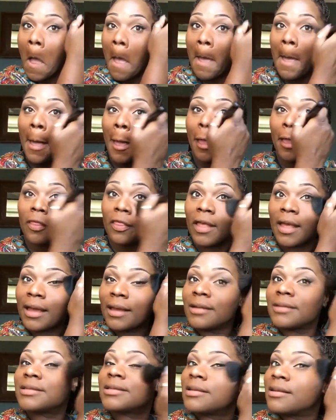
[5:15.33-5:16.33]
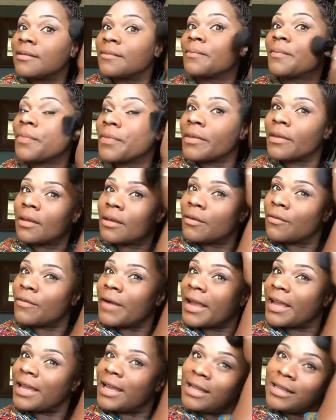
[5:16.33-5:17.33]
highlight
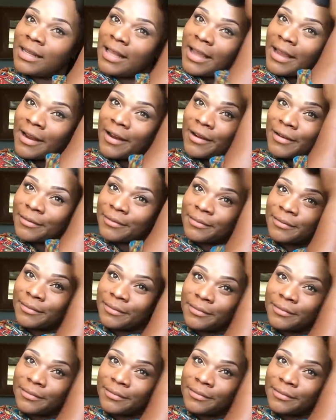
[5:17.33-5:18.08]
right in there.